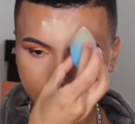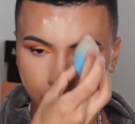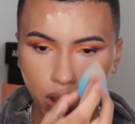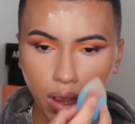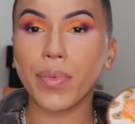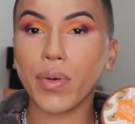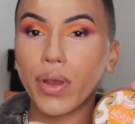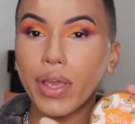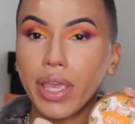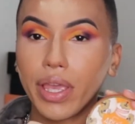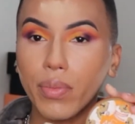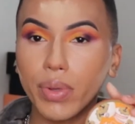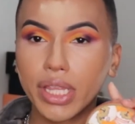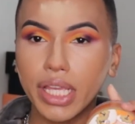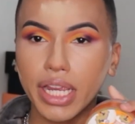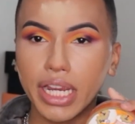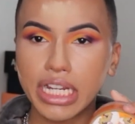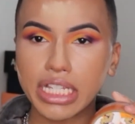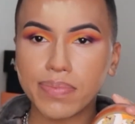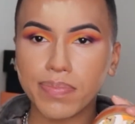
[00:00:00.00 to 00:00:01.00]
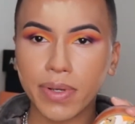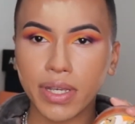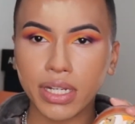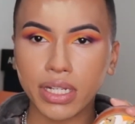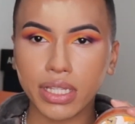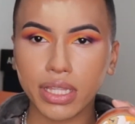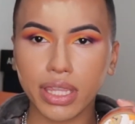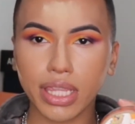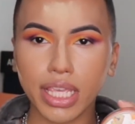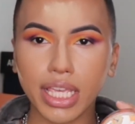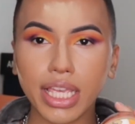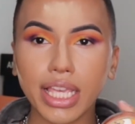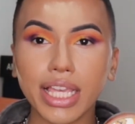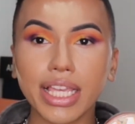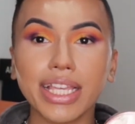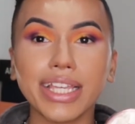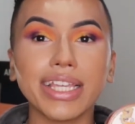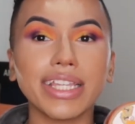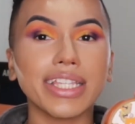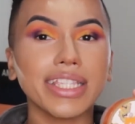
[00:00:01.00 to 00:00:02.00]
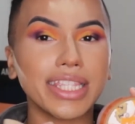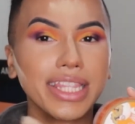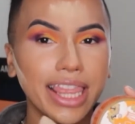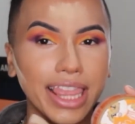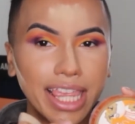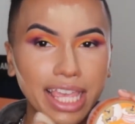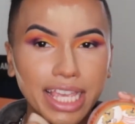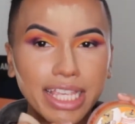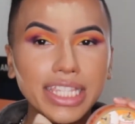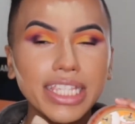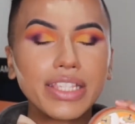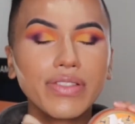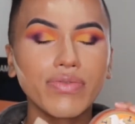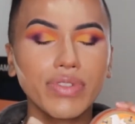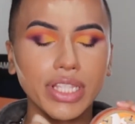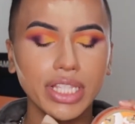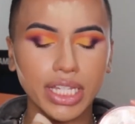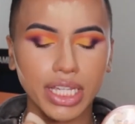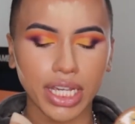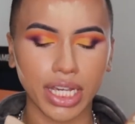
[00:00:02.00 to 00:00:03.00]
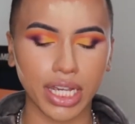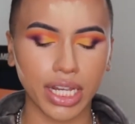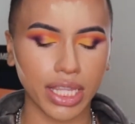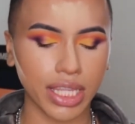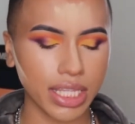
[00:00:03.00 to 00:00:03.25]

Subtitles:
I'm going in with the Airspun. This is really good.